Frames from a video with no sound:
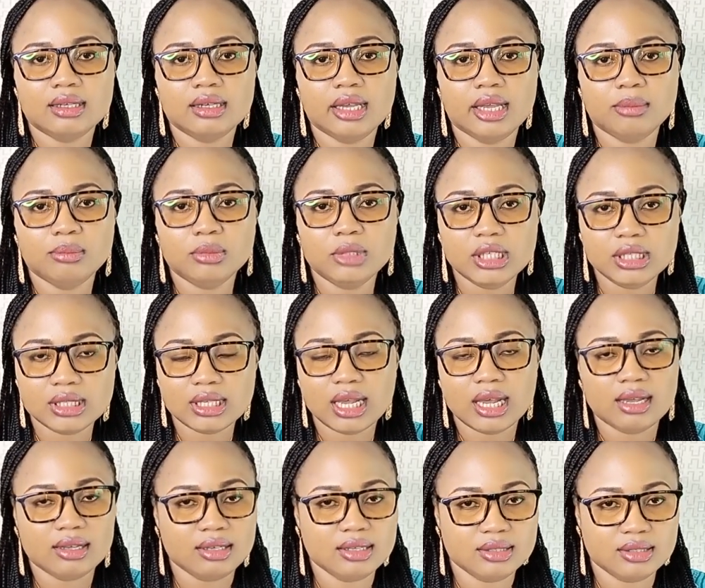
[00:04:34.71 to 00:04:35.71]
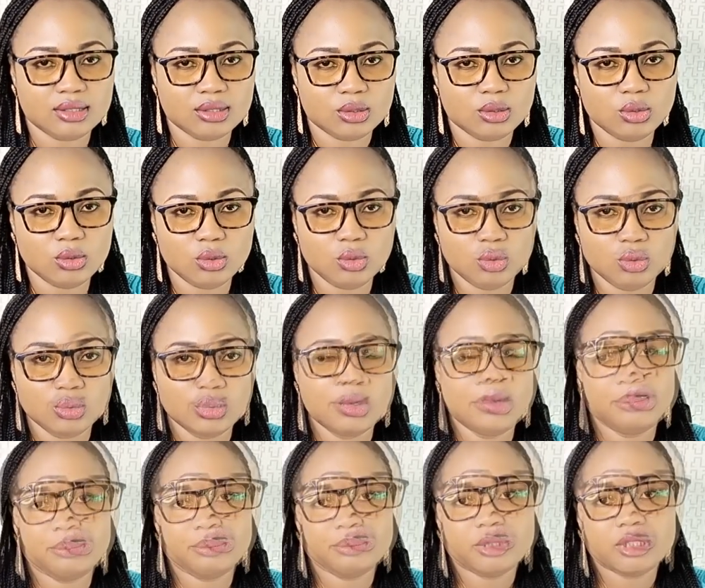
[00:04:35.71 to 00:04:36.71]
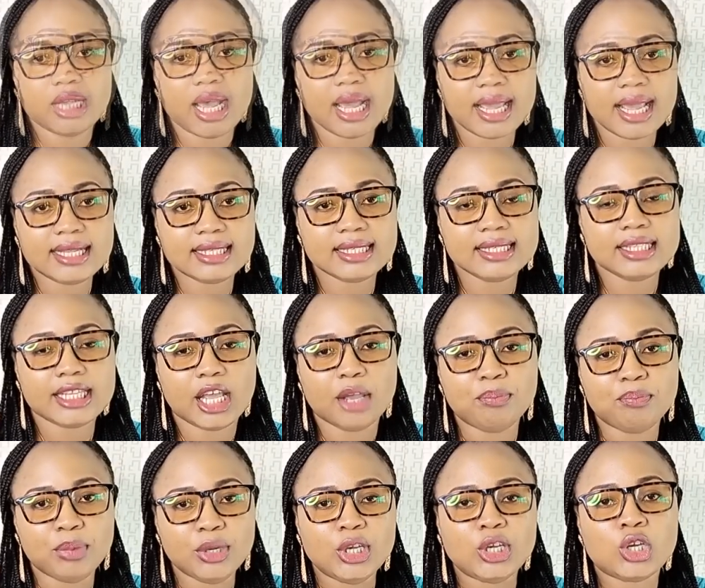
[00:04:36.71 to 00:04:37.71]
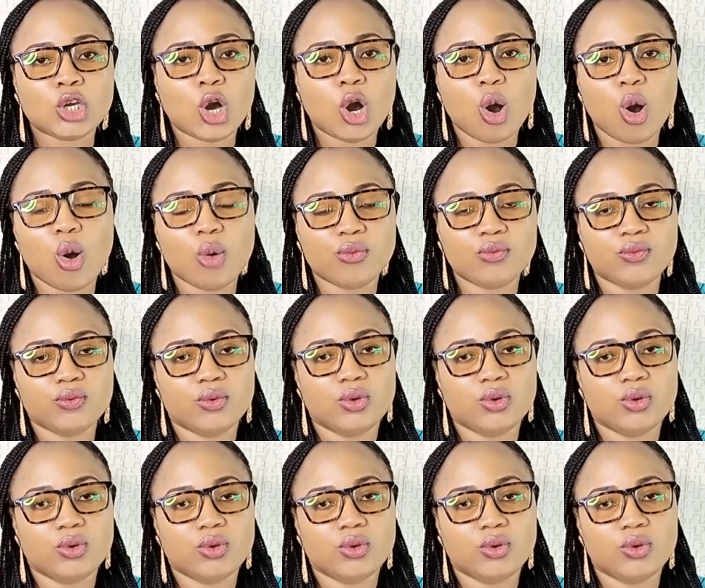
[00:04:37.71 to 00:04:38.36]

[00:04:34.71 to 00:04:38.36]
litter is low. Targeting the peak of